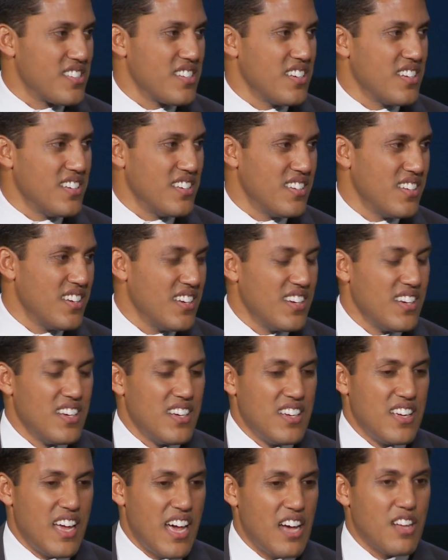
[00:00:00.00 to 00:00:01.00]
and
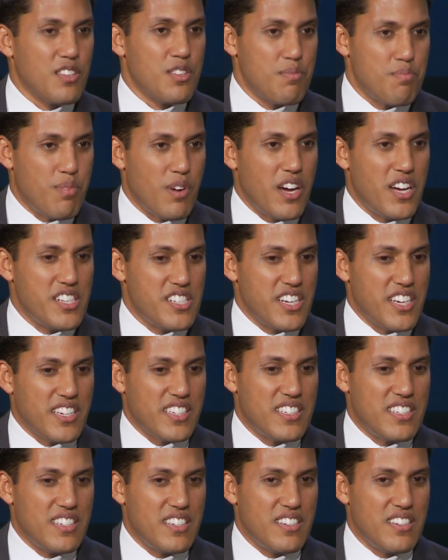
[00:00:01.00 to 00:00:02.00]
health
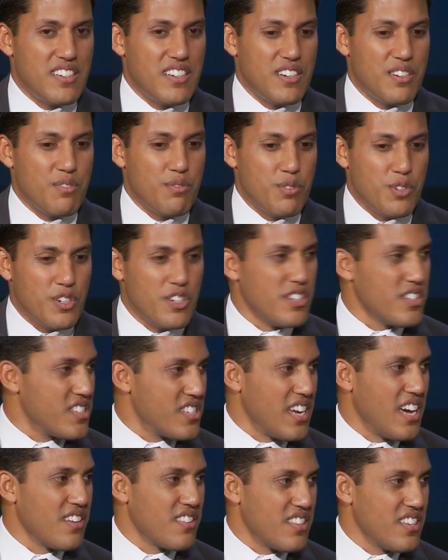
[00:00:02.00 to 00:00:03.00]
project in rural
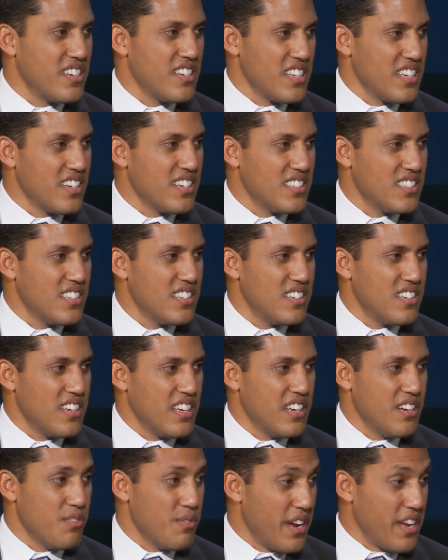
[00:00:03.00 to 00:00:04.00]
South India,
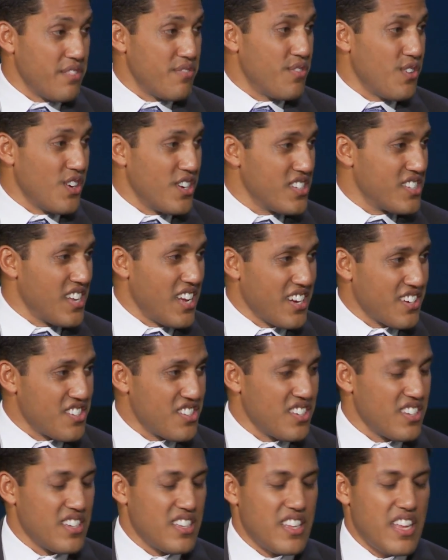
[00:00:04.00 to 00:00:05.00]
in a rainforest
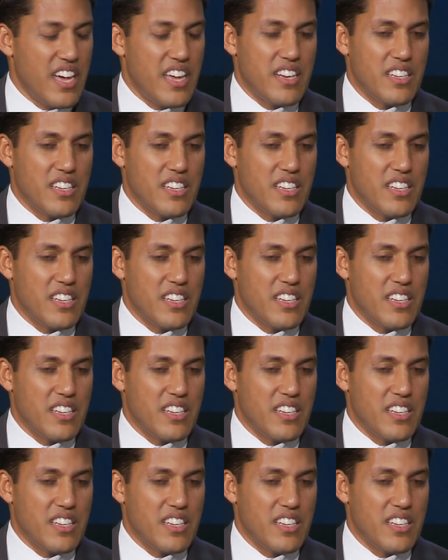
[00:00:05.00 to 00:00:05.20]
actually, and that